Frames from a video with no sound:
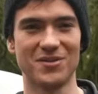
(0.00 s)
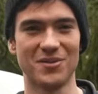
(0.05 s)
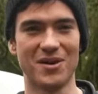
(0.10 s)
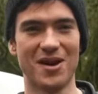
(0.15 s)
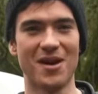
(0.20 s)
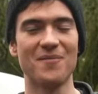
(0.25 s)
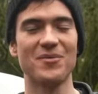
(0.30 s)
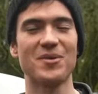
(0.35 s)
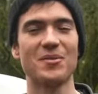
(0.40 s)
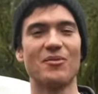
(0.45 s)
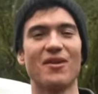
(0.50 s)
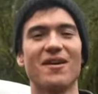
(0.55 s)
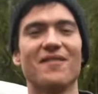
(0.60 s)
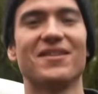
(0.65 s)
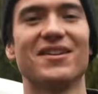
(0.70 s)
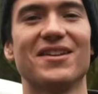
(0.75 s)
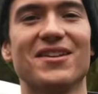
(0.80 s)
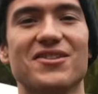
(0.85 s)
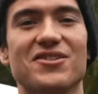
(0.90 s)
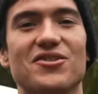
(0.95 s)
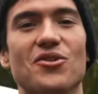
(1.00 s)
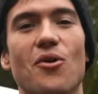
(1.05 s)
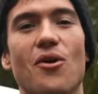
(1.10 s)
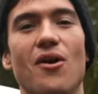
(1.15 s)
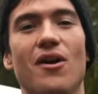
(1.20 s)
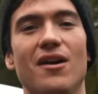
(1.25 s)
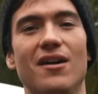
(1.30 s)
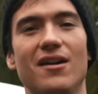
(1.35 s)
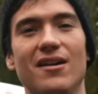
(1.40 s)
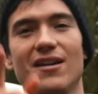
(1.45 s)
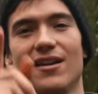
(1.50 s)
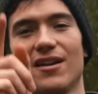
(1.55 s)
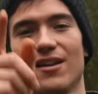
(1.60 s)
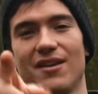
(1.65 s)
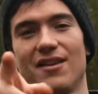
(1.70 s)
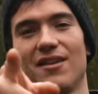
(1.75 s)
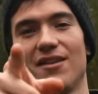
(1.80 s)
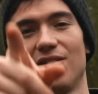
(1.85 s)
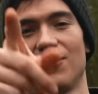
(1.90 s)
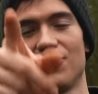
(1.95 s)
I'm the brother that's not
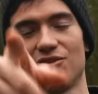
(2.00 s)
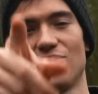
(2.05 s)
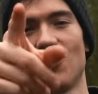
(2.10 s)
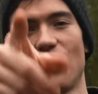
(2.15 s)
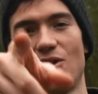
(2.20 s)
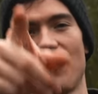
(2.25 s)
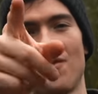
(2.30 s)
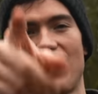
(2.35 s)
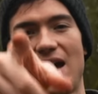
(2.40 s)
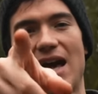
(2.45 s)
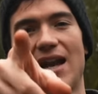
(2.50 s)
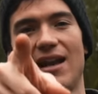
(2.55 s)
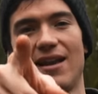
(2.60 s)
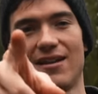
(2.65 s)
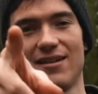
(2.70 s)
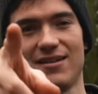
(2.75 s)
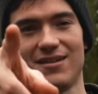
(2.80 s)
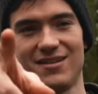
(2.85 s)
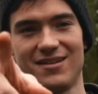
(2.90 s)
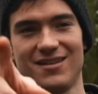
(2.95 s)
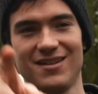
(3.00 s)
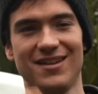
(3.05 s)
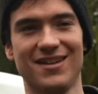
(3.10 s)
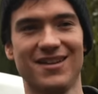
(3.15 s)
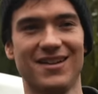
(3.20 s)
Alex.